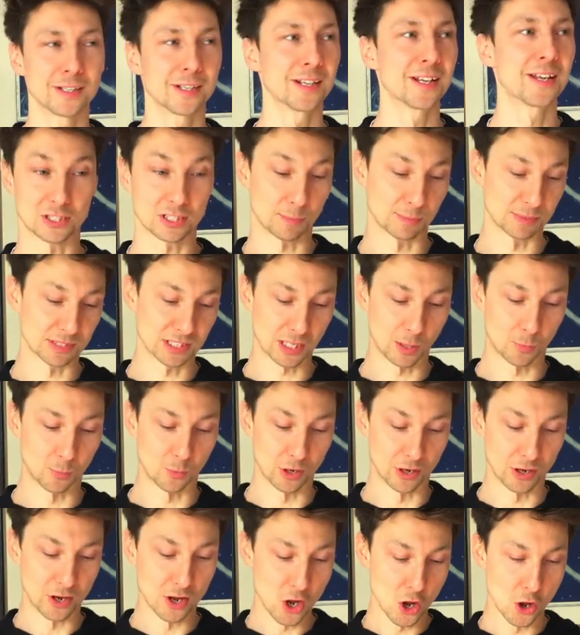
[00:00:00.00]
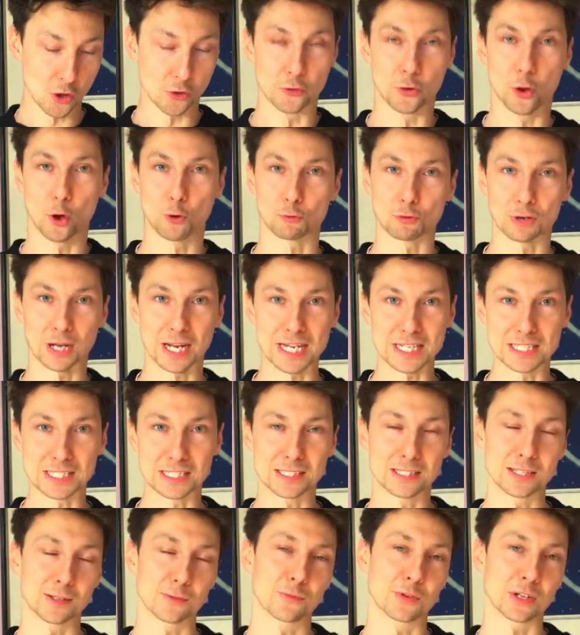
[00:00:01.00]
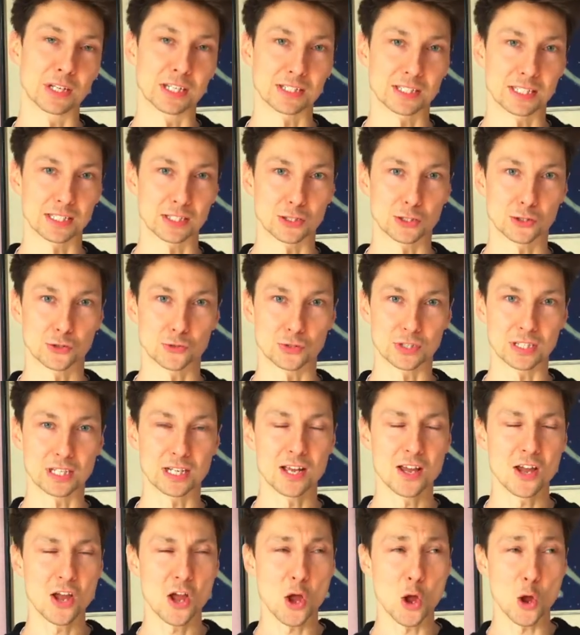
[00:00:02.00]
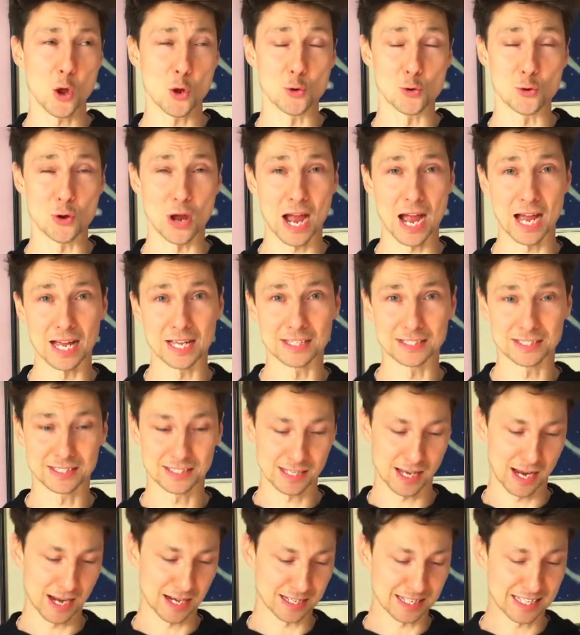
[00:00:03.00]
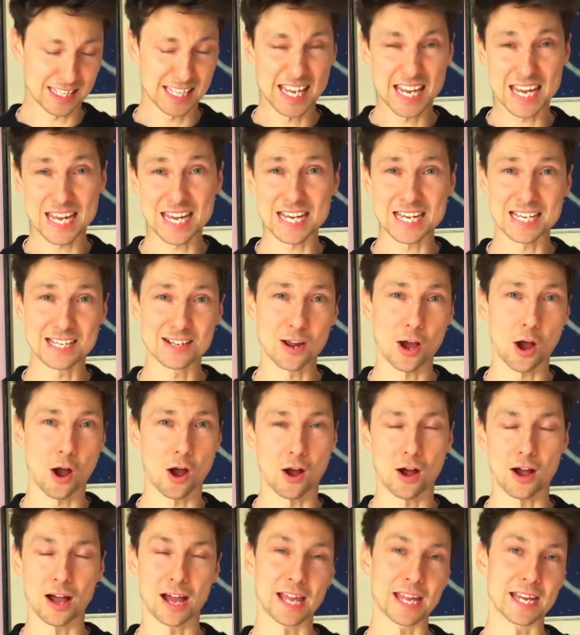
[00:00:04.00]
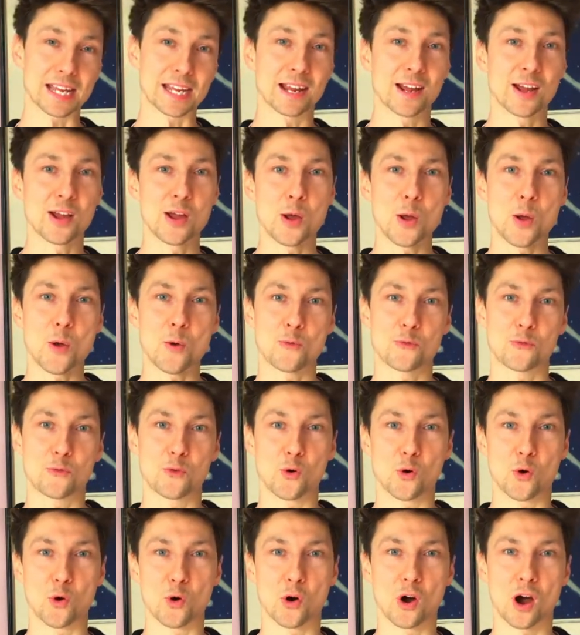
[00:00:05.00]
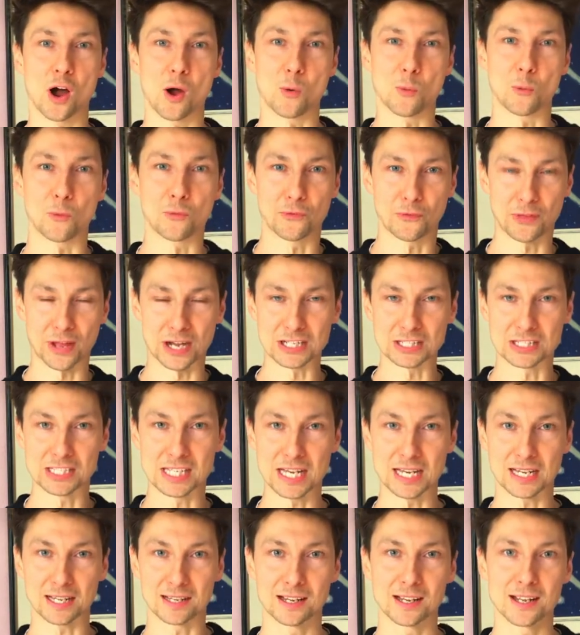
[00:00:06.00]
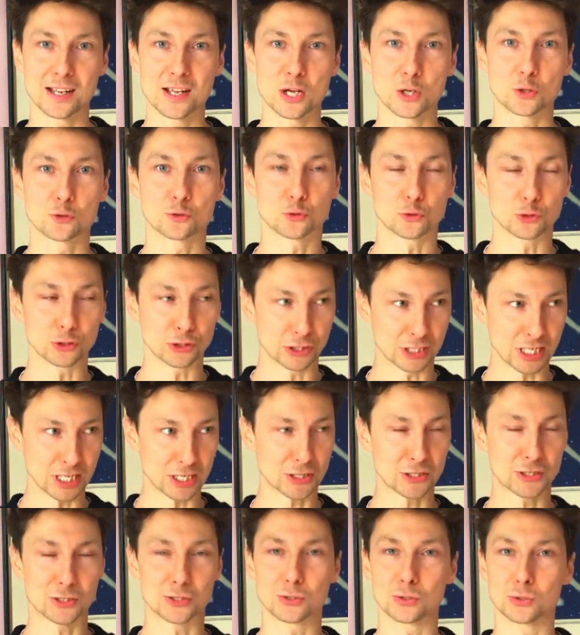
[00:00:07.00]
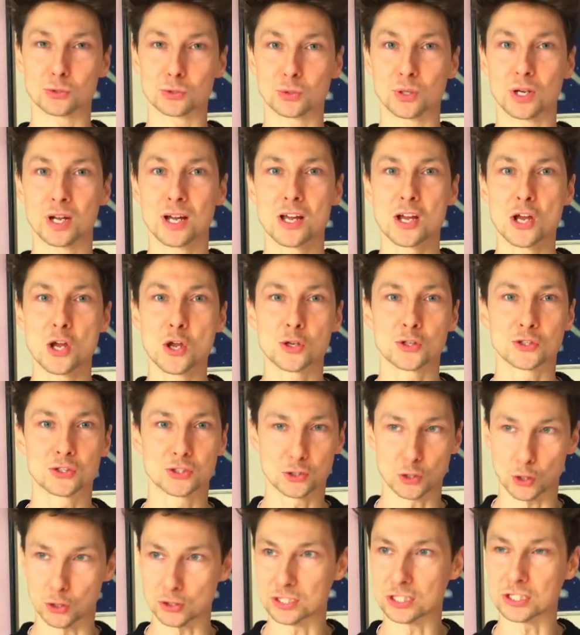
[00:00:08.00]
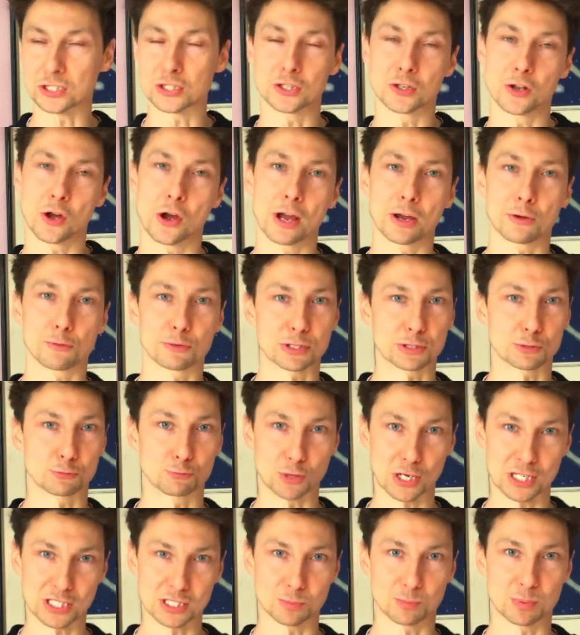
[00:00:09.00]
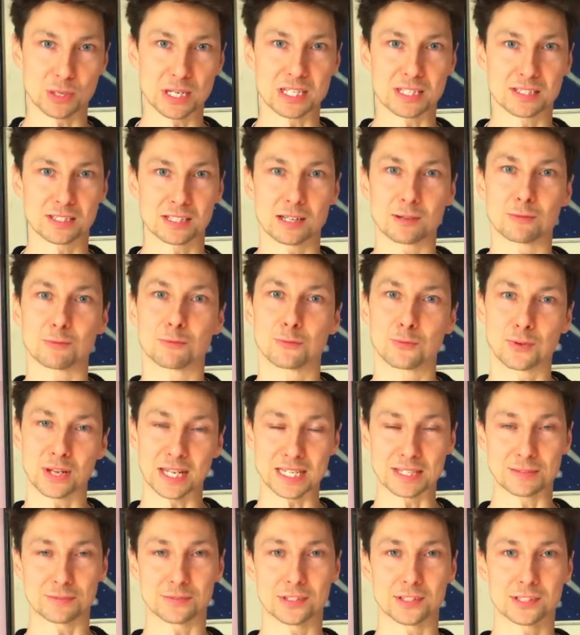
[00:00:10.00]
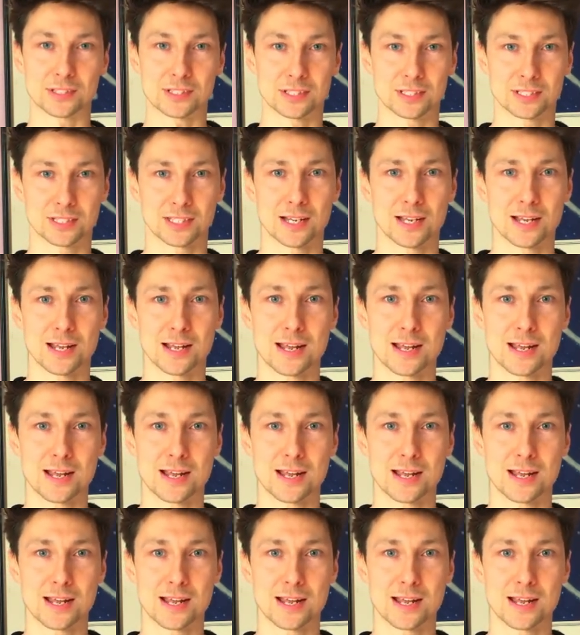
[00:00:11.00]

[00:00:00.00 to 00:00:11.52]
There's going to be someone not related to the fitness industry who has a keen eye for authentic, traditional Scottish and Irish recipes and flavours.